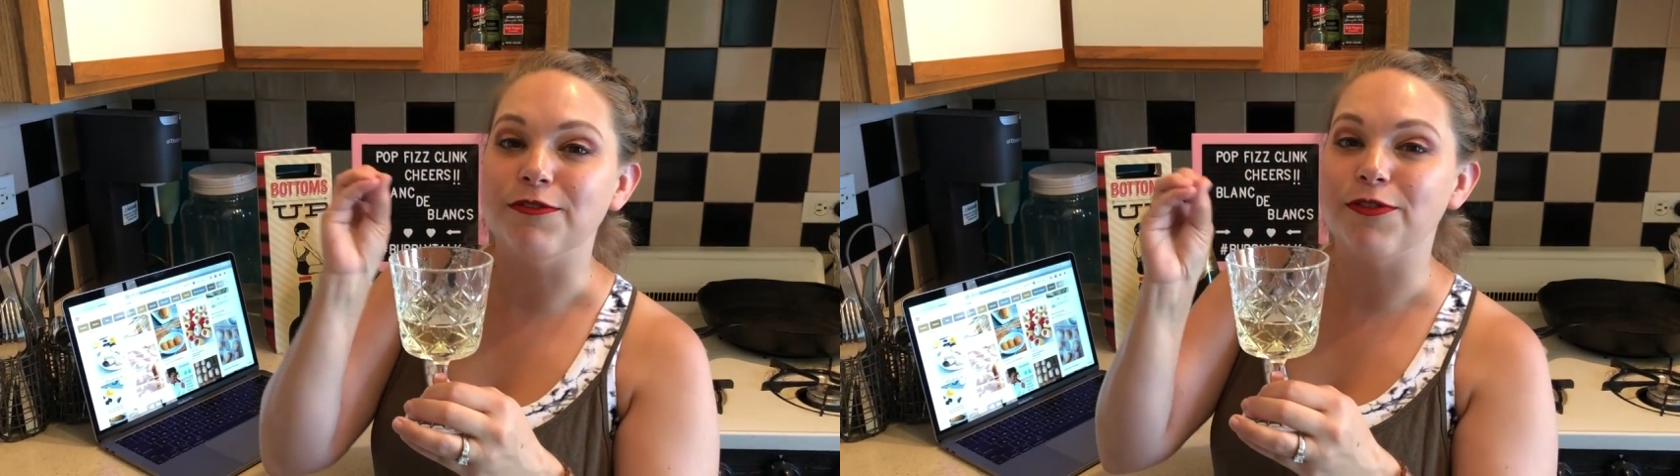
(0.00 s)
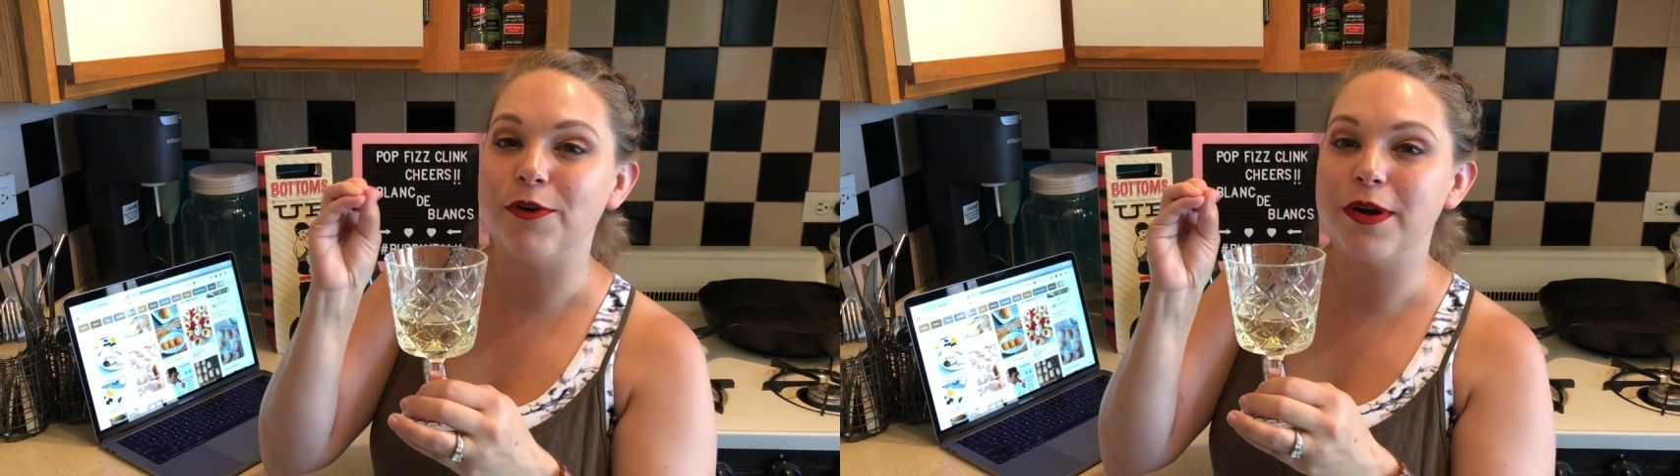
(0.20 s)

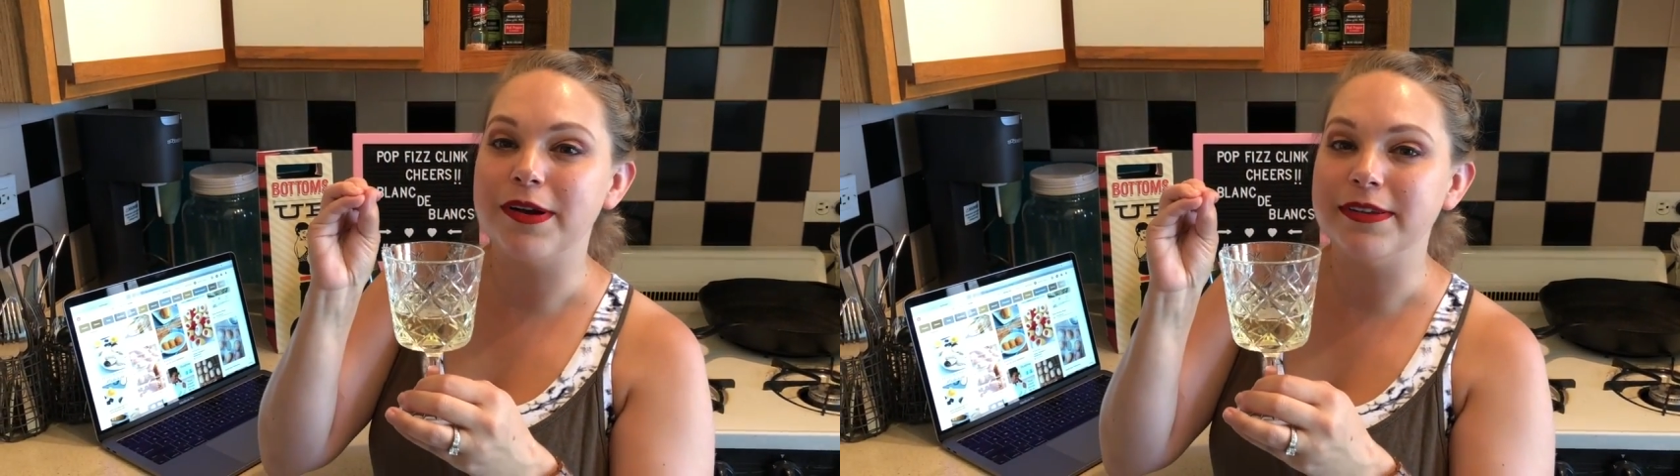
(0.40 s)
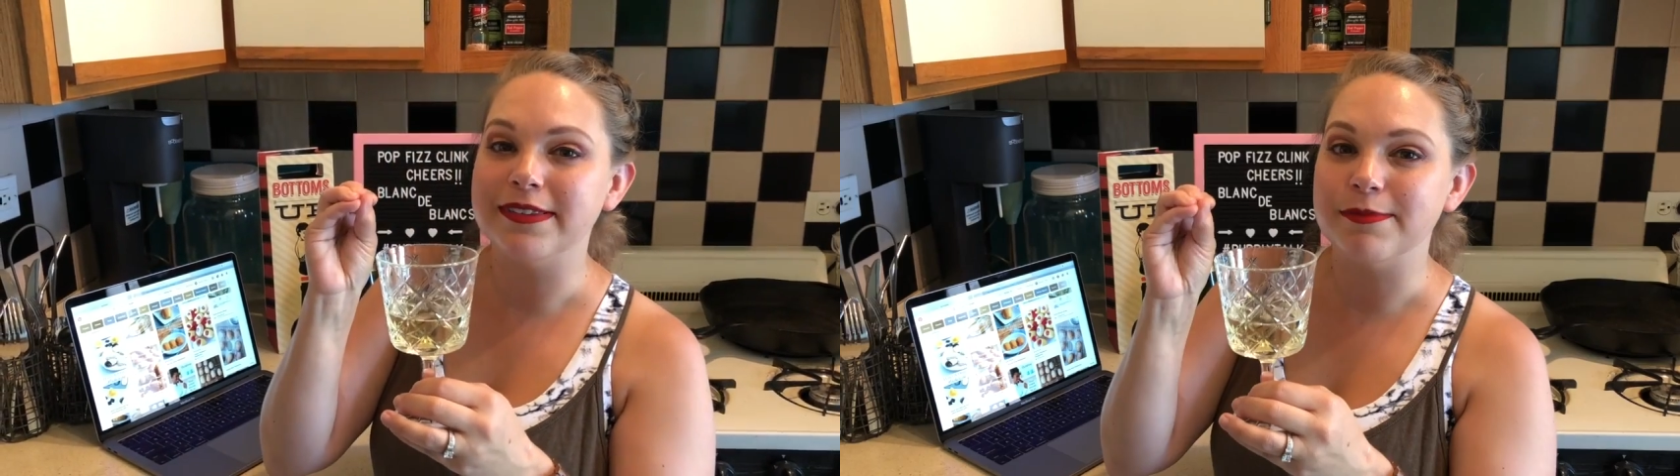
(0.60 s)

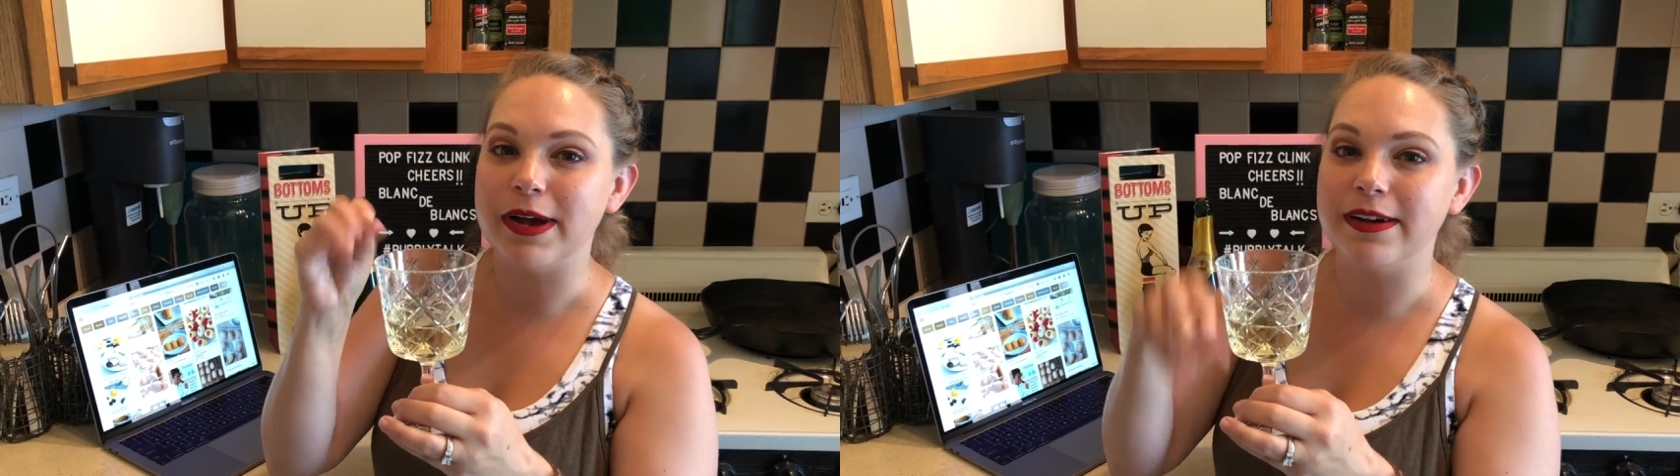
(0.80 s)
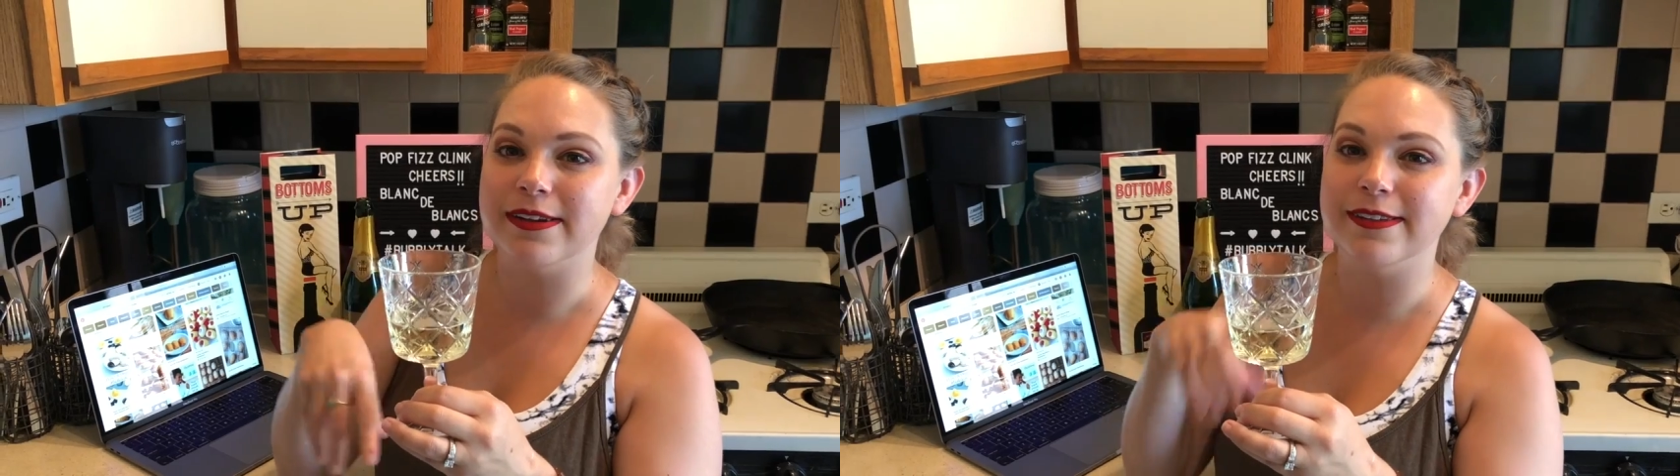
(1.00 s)
floral
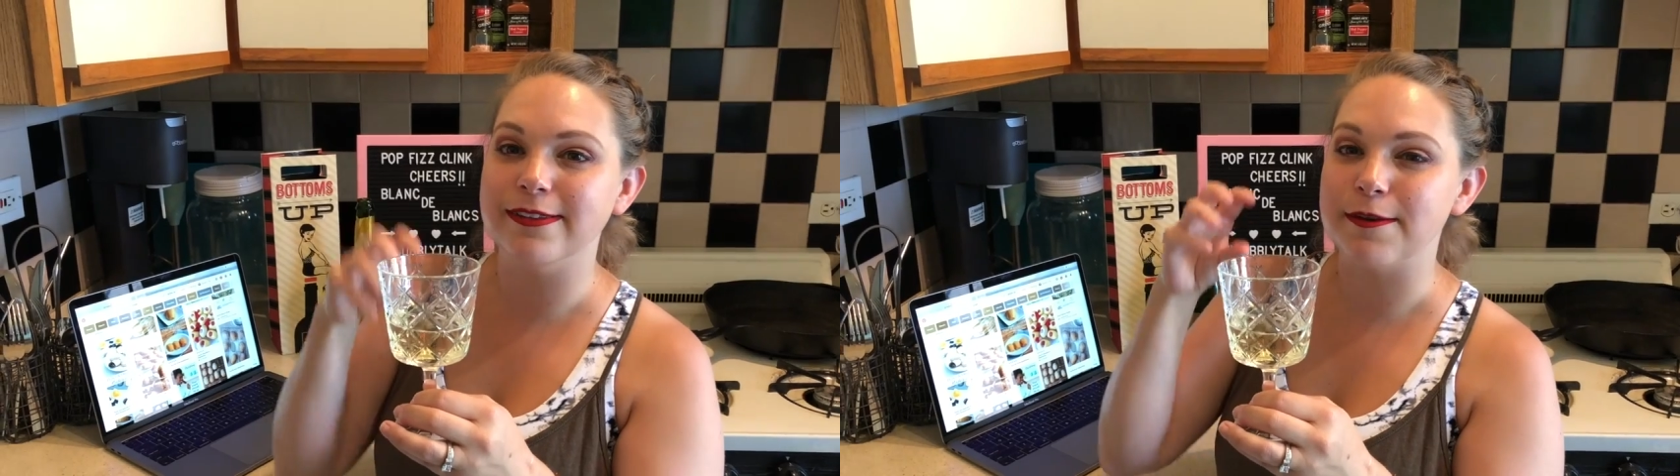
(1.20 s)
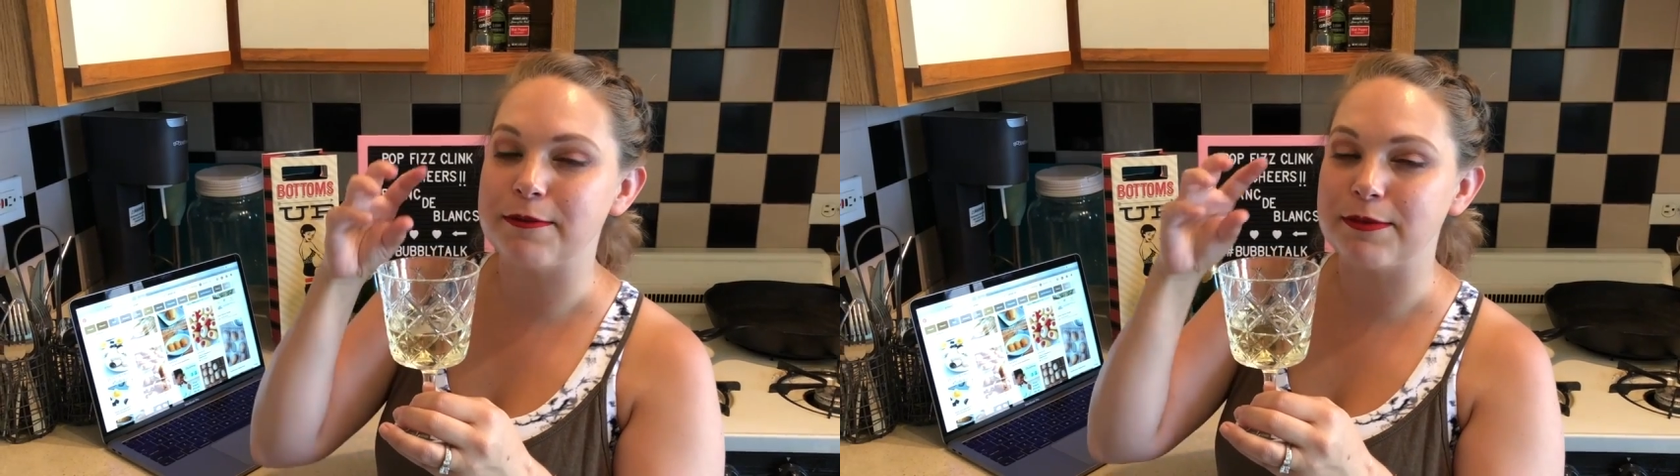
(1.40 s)
smells